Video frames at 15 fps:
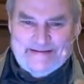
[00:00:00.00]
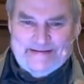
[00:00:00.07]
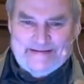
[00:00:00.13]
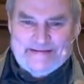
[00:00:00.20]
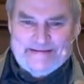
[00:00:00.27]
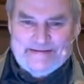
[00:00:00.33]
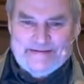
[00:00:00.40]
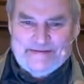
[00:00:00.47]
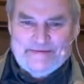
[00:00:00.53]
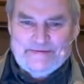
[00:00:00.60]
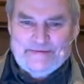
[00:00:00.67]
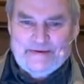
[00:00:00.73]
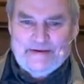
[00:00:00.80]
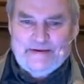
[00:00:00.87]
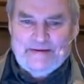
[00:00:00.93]

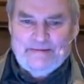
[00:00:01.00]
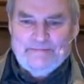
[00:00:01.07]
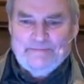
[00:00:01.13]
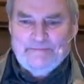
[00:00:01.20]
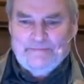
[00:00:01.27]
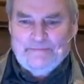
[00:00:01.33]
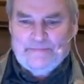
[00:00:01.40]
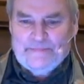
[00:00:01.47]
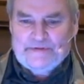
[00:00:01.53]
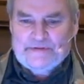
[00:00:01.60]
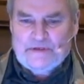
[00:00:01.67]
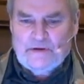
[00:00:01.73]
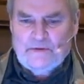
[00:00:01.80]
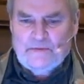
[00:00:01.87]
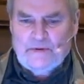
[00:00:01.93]

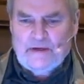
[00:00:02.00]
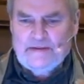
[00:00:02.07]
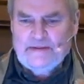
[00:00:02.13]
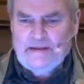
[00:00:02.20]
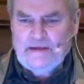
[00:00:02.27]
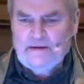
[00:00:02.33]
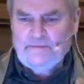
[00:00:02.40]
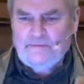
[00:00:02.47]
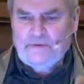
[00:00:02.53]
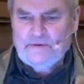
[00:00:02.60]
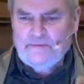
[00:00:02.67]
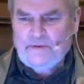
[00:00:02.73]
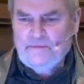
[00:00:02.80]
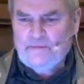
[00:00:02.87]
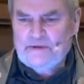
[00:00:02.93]
So I think, what
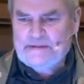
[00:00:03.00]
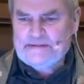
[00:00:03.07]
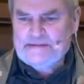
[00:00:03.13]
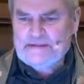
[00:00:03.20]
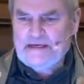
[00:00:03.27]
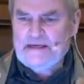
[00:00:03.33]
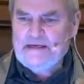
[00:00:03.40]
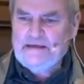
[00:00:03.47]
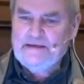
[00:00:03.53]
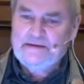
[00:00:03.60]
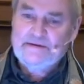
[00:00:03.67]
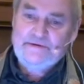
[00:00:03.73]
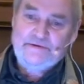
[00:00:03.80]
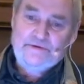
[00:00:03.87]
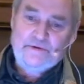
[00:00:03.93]
do I want to say
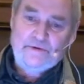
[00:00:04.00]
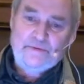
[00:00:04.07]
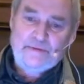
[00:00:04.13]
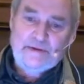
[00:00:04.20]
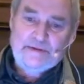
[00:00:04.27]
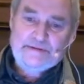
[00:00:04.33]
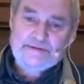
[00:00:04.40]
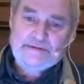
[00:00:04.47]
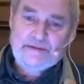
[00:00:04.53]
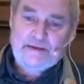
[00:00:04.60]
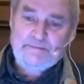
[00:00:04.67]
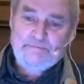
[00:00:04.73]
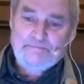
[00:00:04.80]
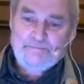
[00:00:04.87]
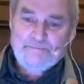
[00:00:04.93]
here? You know, it's,
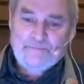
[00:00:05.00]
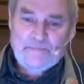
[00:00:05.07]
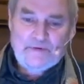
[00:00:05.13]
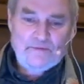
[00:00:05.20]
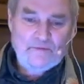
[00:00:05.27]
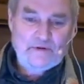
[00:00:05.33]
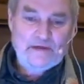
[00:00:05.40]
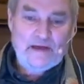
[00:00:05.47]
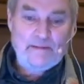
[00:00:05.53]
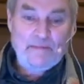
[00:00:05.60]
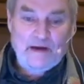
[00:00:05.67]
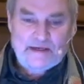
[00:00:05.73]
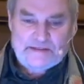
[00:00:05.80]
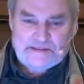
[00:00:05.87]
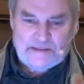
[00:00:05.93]
what am
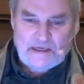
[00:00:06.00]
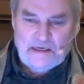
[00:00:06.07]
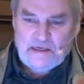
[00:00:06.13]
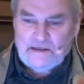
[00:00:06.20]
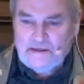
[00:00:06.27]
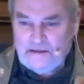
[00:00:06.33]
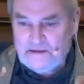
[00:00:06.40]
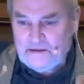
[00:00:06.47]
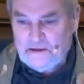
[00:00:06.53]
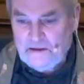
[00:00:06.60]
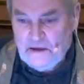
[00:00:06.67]
I saying here?